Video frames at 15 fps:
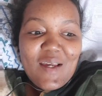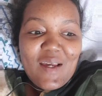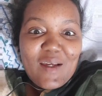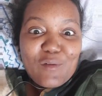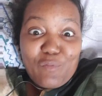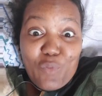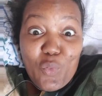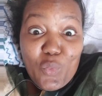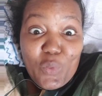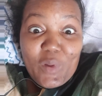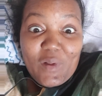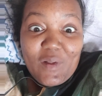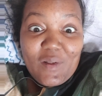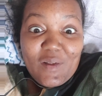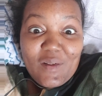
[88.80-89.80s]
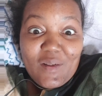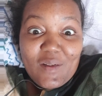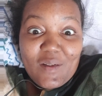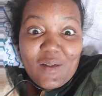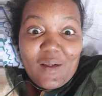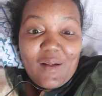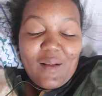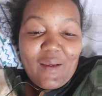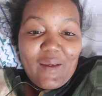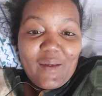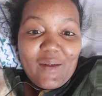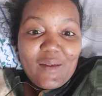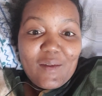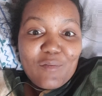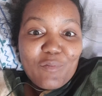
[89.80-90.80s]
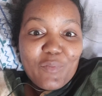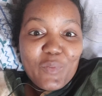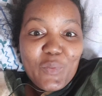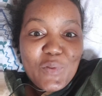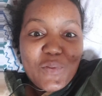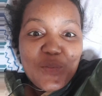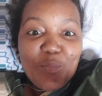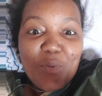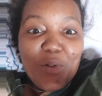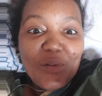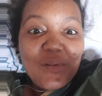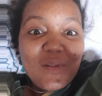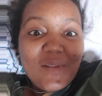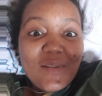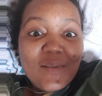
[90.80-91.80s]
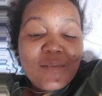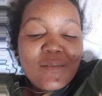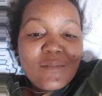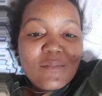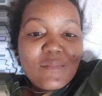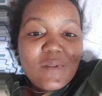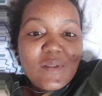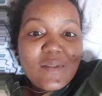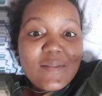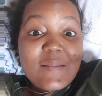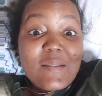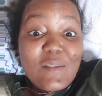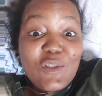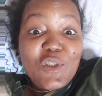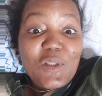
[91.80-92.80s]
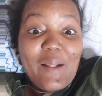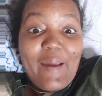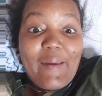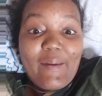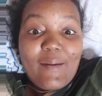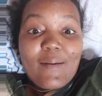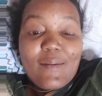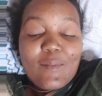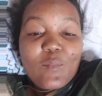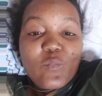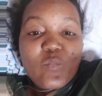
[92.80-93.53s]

and food. Like, if we're going to be under siege-like